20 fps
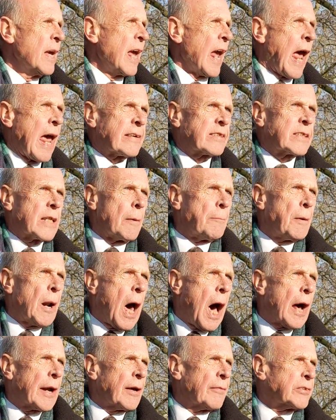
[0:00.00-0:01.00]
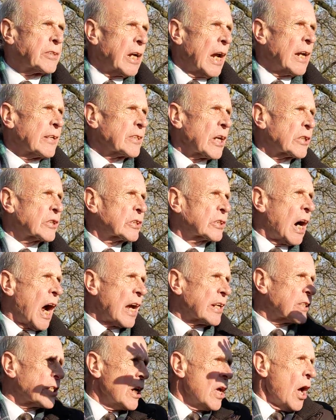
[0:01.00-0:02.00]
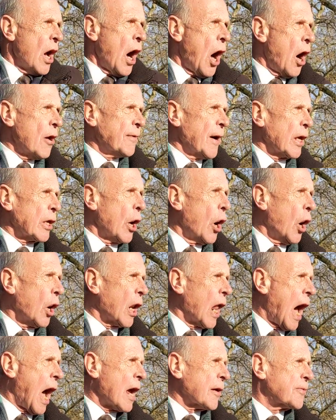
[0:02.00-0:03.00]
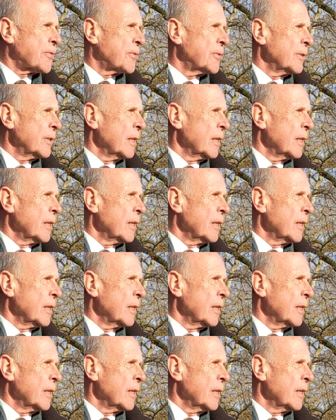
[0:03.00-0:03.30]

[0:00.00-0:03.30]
It's the blood of Jesus Christ over your life.